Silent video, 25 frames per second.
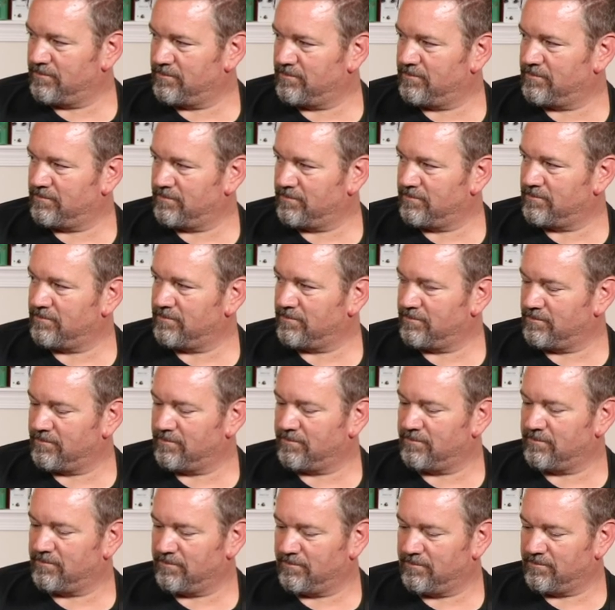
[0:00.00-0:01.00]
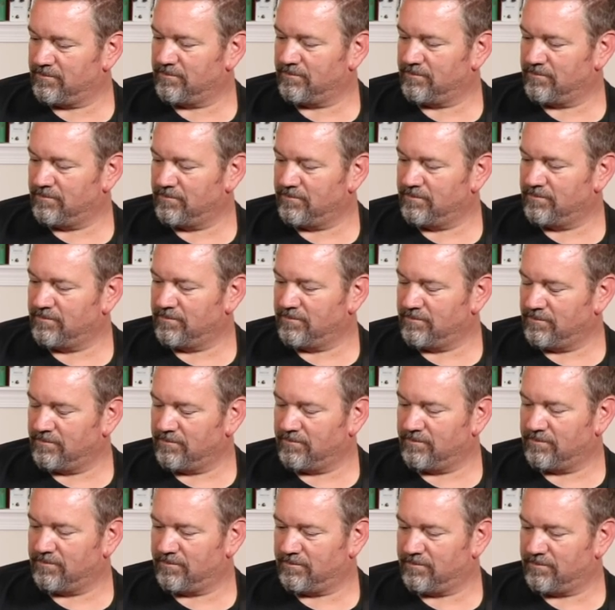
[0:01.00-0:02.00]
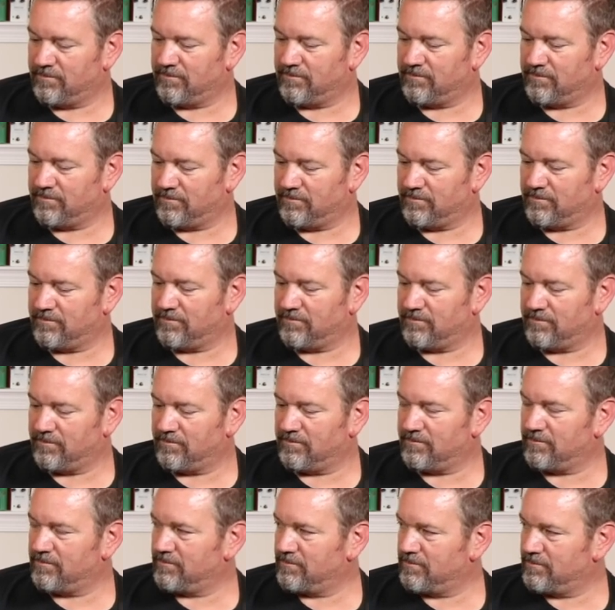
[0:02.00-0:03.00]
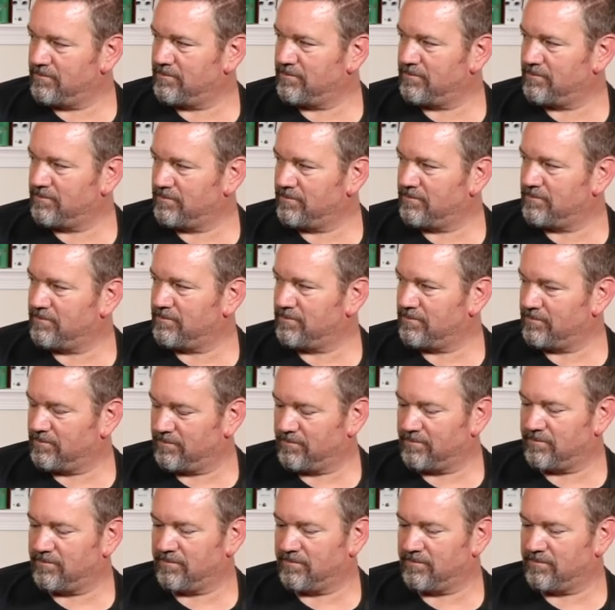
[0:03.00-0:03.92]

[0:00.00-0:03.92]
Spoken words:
The person shown says nothing.